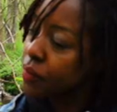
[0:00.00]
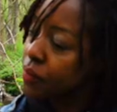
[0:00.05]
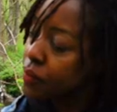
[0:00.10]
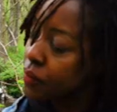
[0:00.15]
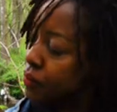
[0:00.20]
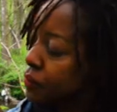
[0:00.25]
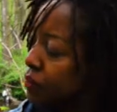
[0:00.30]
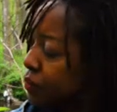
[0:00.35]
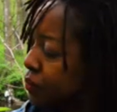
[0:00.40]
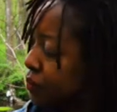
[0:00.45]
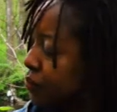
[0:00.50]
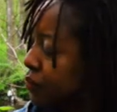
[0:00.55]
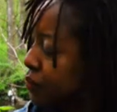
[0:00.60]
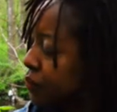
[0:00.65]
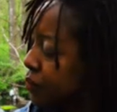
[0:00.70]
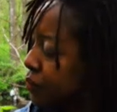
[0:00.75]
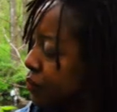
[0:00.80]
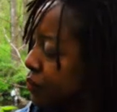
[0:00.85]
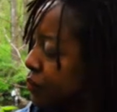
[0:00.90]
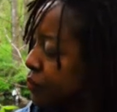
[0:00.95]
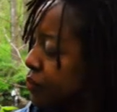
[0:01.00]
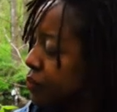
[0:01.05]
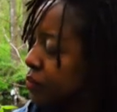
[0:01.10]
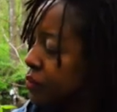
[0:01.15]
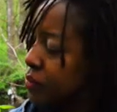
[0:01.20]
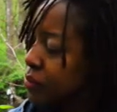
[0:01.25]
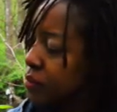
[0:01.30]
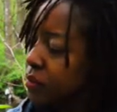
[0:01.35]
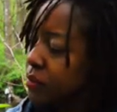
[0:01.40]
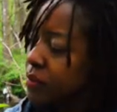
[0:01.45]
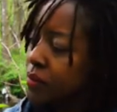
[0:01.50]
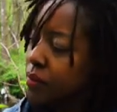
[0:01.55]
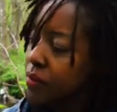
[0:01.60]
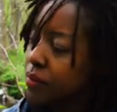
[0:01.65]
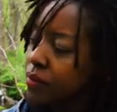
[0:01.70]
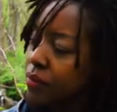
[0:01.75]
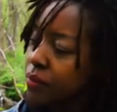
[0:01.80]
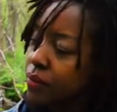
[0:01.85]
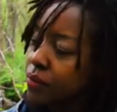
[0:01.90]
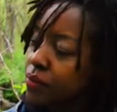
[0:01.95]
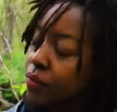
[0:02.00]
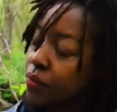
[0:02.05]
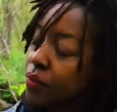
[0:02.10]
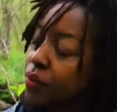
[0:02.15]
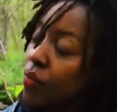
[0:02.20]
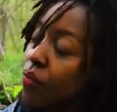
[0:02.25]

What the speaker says: (silence)